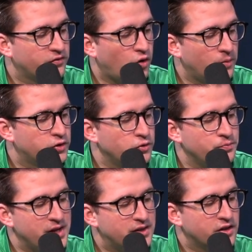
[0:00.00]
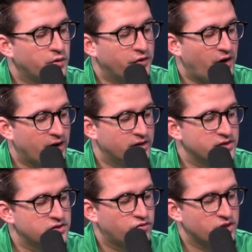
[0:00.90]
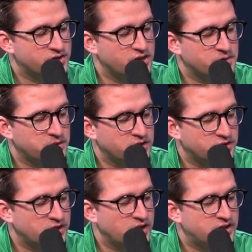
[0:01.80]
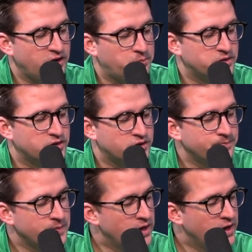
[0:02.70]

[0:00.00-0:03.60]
forum to meet the three finalists for the city's police chief position.